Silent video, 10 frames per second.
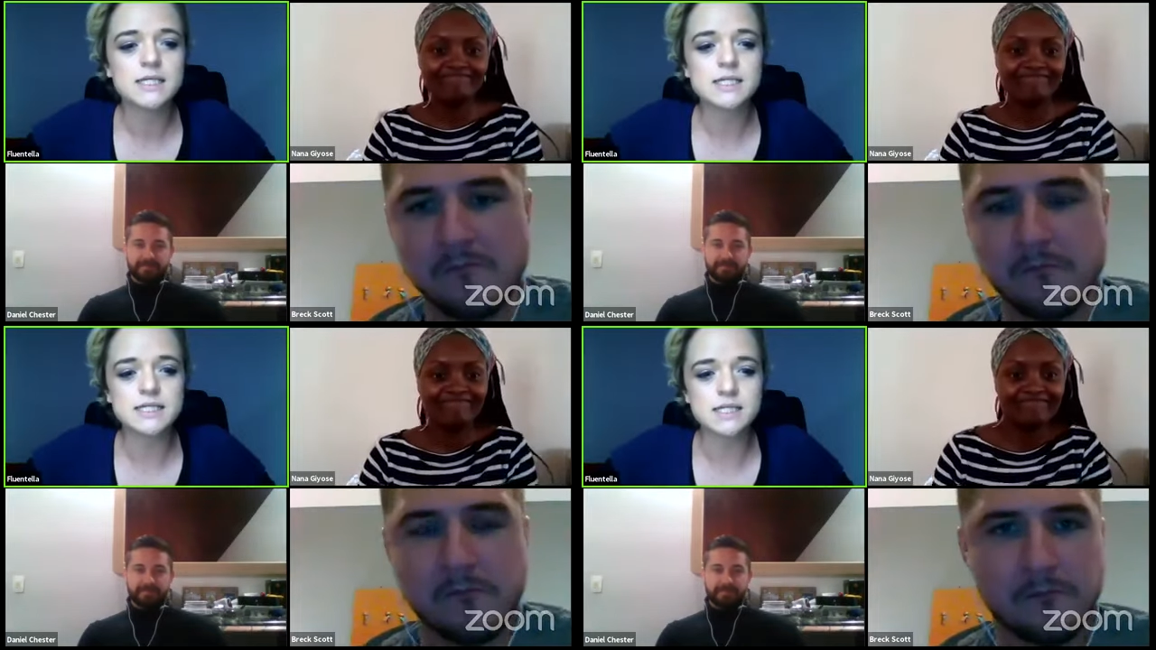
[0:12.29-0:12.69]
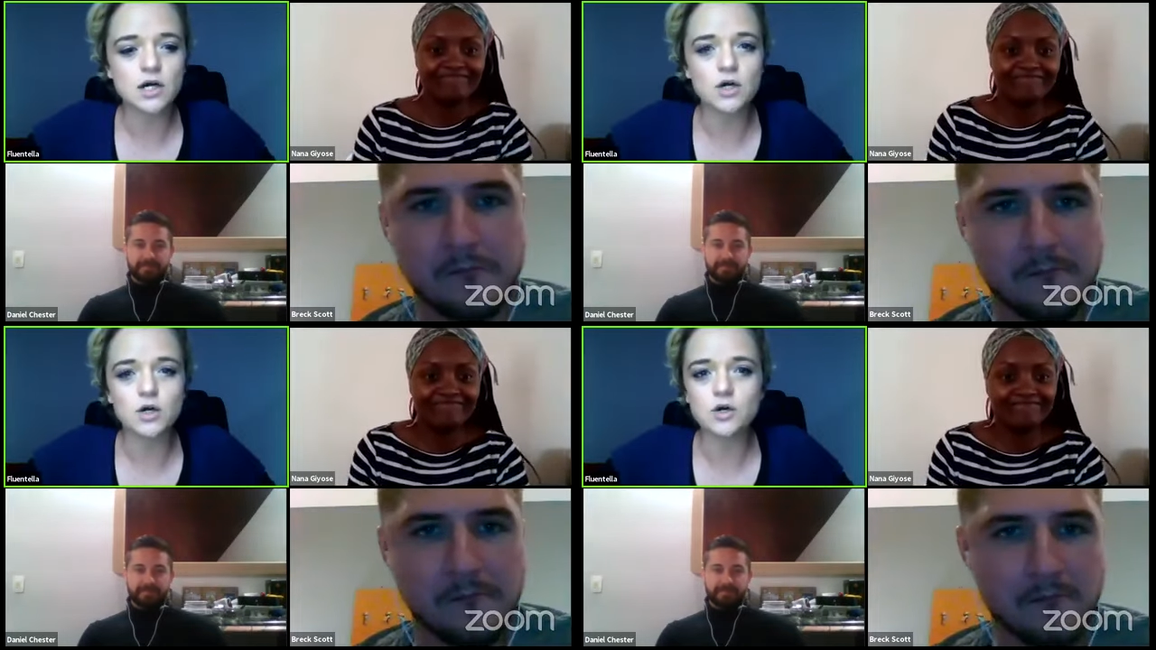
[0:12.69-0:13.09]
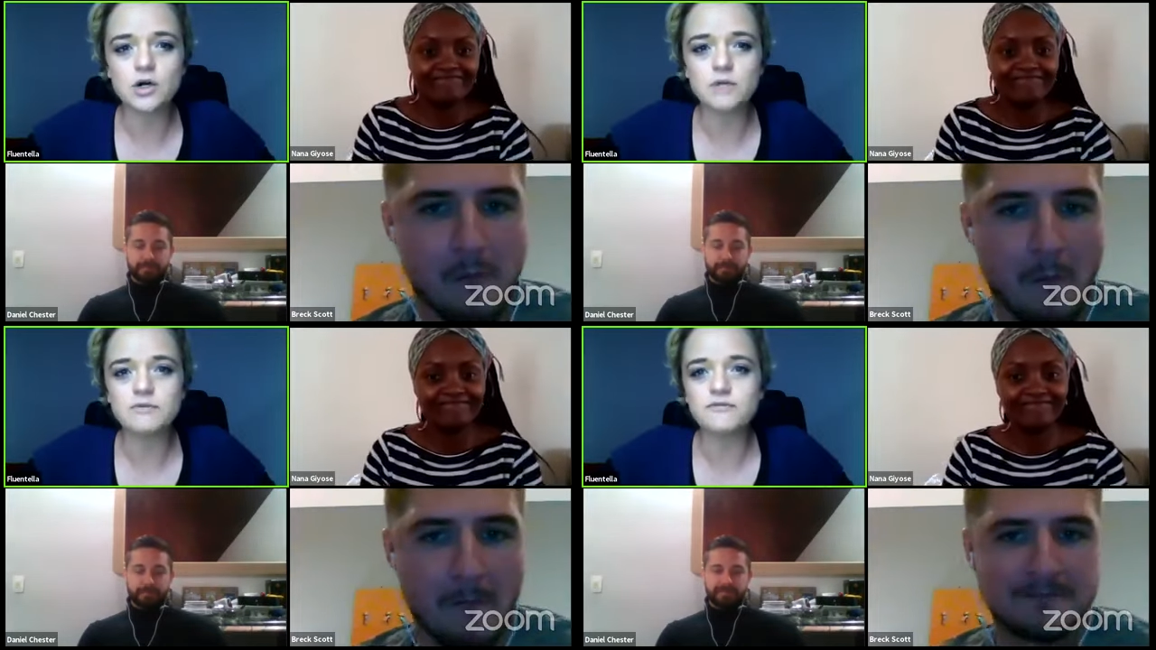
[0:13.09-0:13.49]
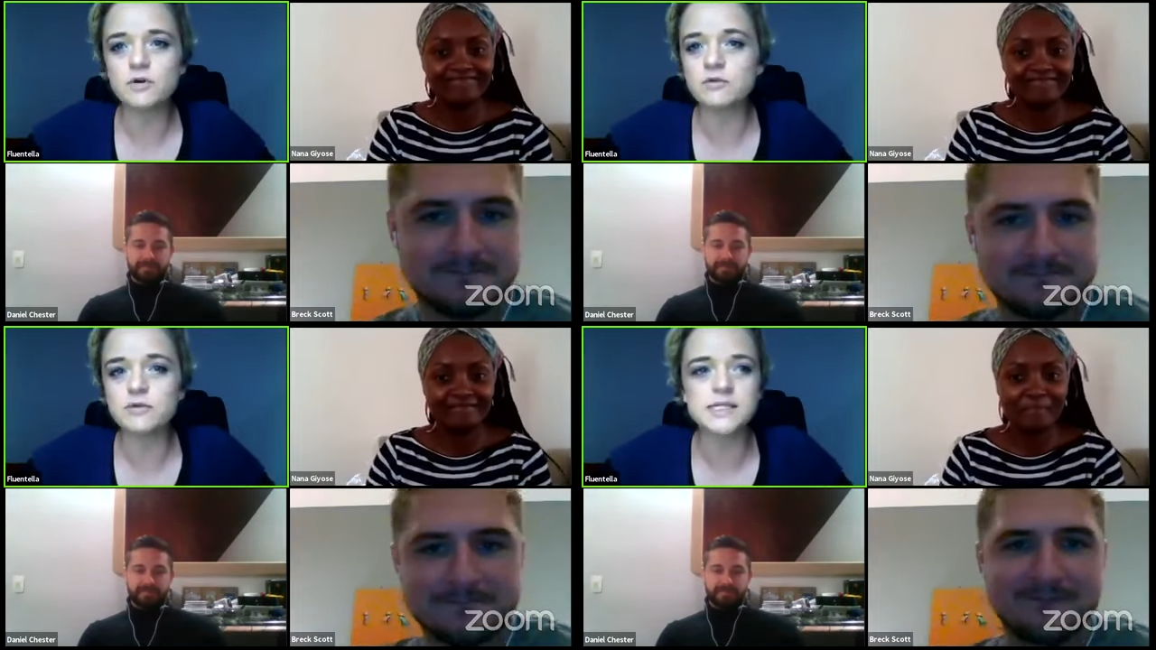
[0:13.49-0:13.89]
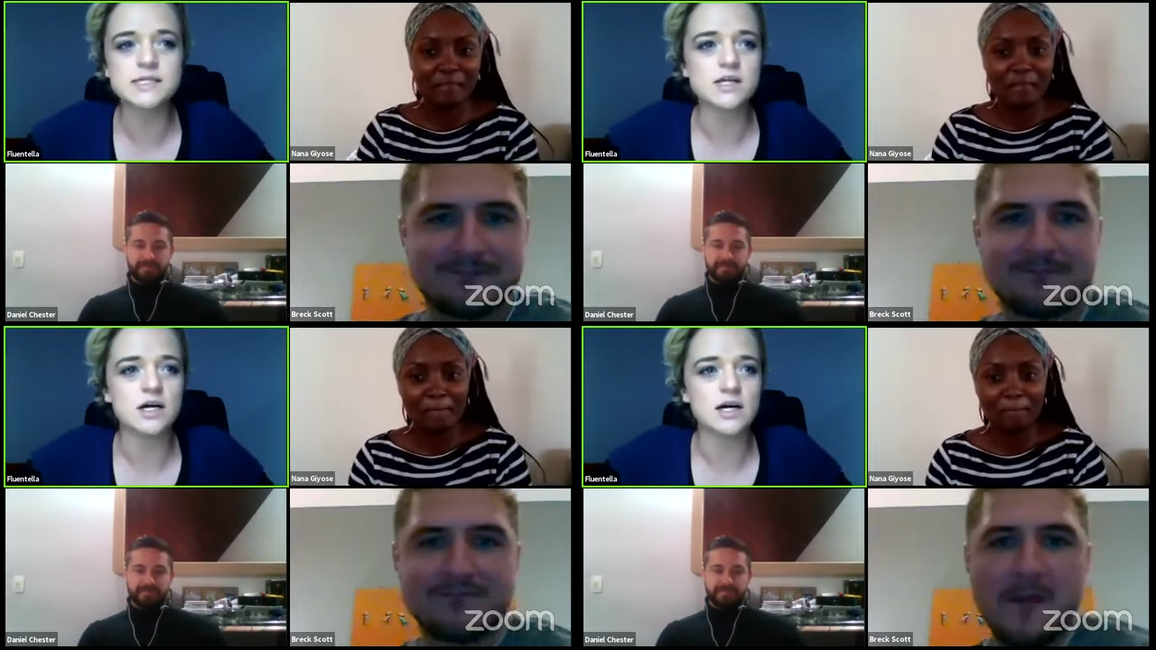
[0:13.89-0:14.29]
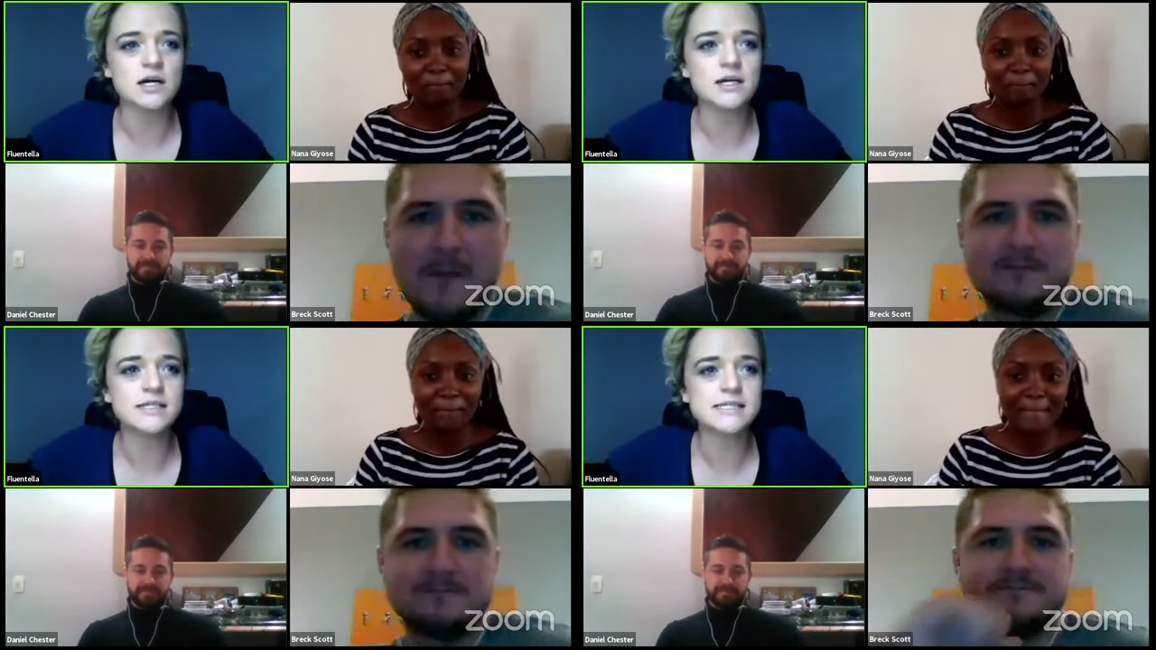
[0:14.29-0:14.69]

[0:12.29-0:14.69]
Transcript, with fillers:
Speaker 1: So before we start,